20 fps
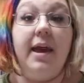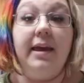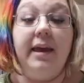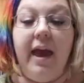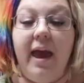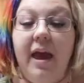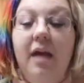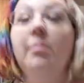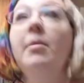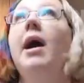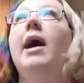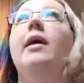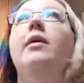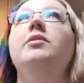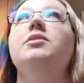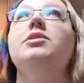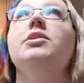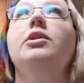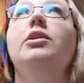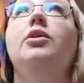They came
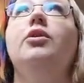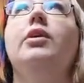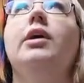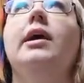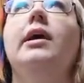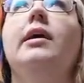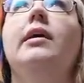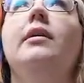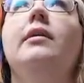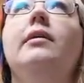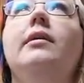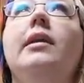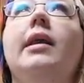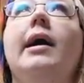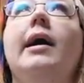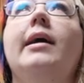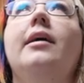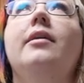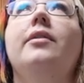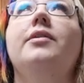out looking
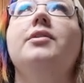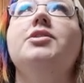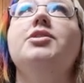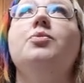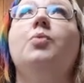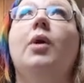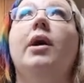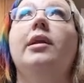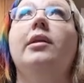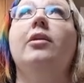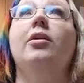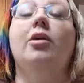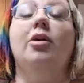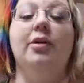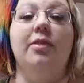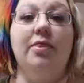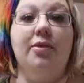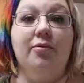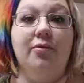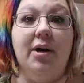like this one
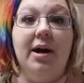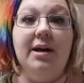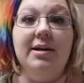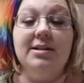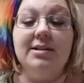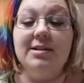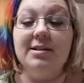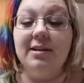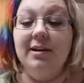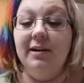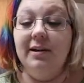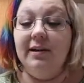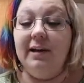on the right.